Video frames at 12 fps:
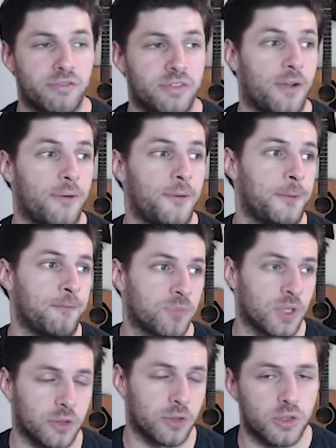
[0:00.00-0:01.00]
Now,
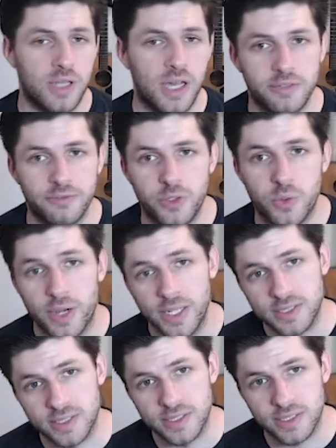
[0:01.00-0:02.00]
there are a lot fewer
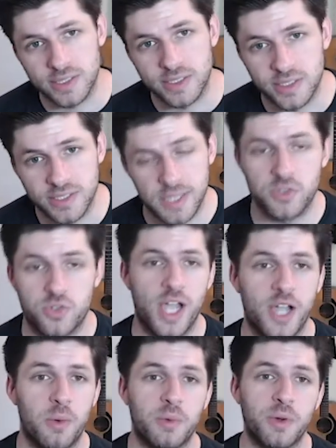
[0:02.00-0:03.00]
instances to soundtrack
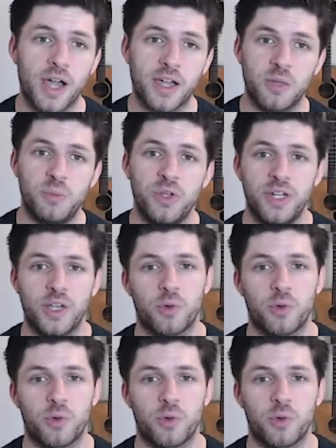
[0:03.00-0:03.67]
when we're not commuting,